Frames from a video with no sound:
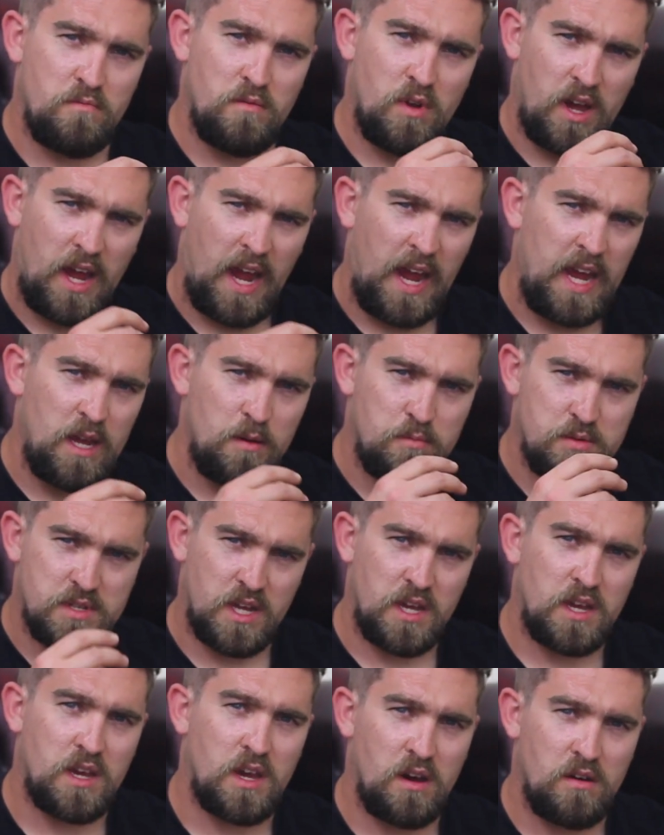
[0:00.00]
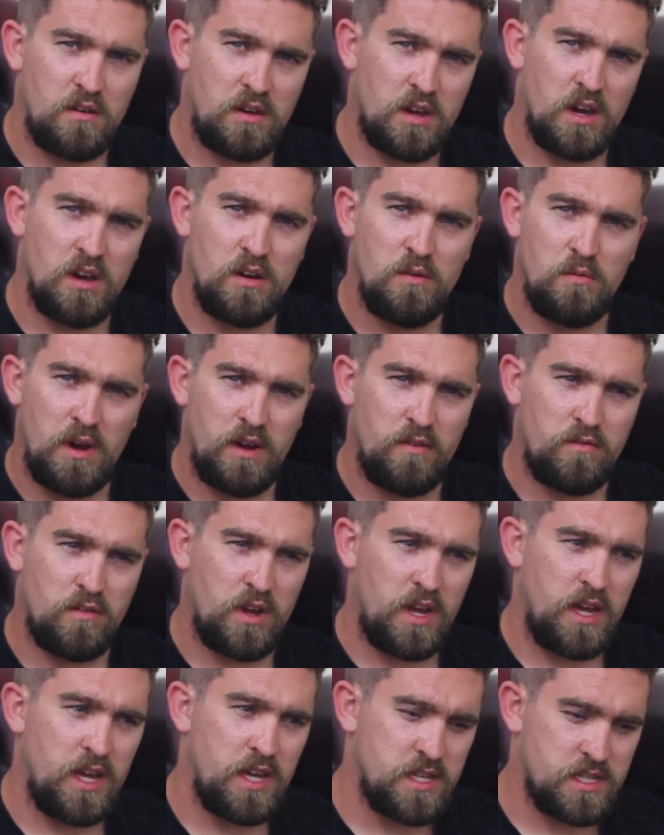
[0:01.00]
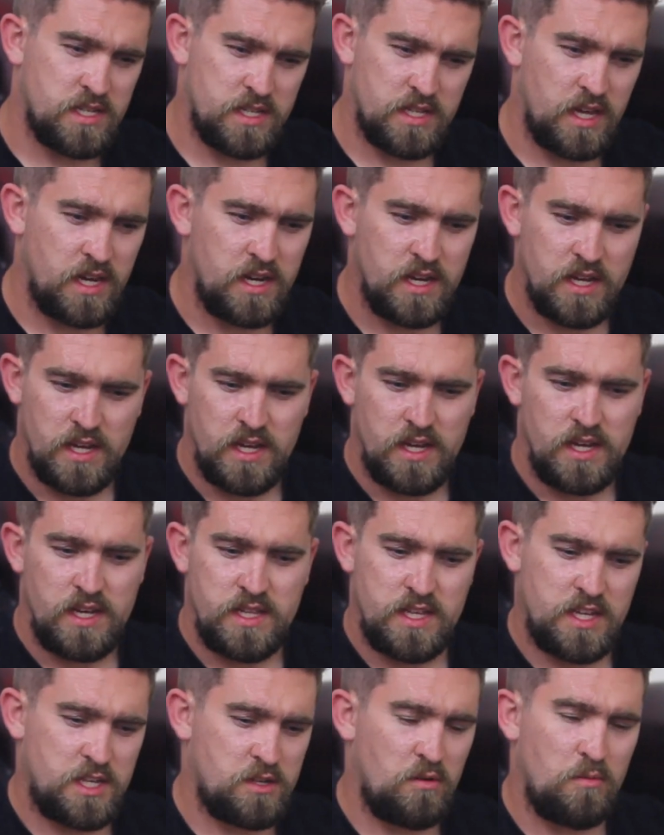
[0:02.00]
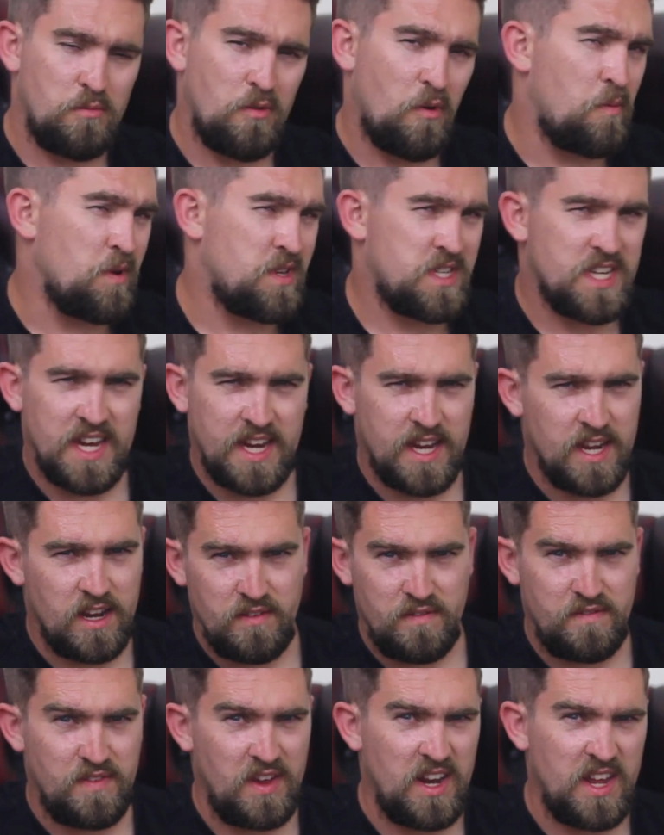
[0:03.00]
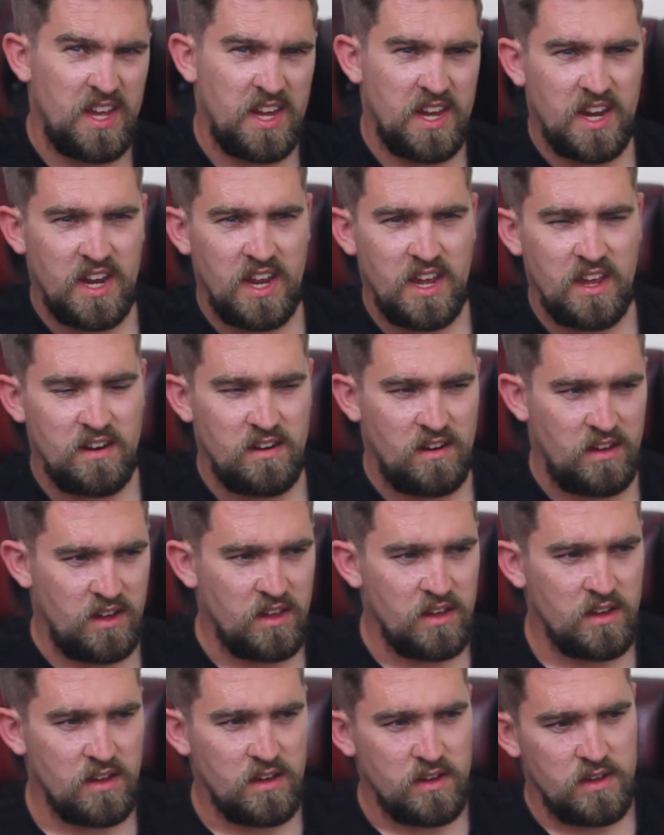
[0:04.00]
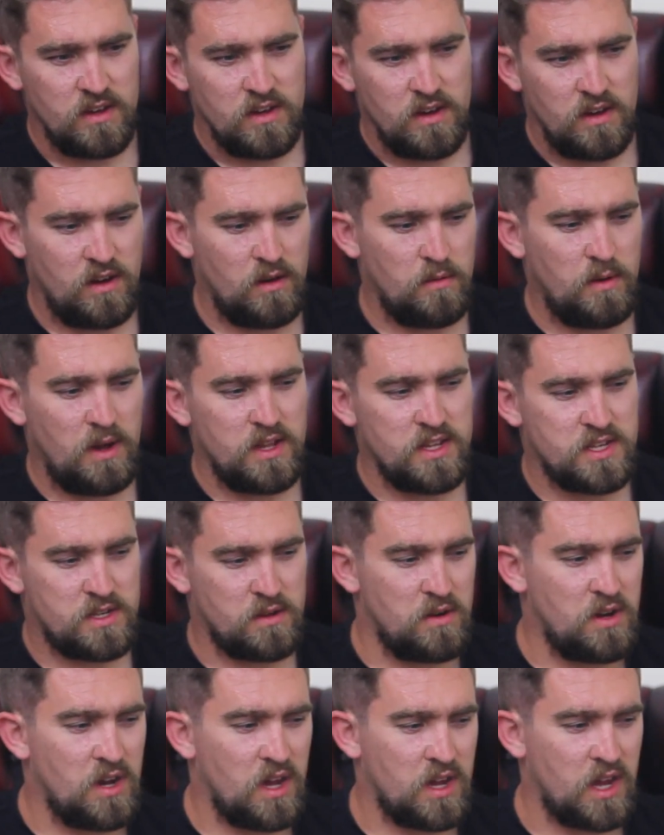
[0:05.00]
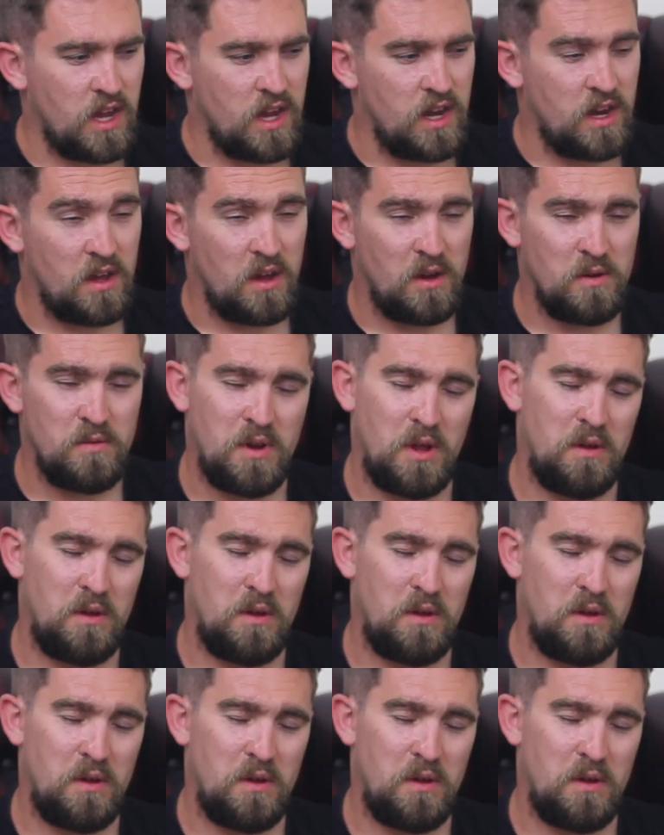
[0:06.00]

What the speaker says: like 80% cocoa, whatever it is, and then this one with a particular filling in it, like, oh wow, it's got nugget in it. Oh,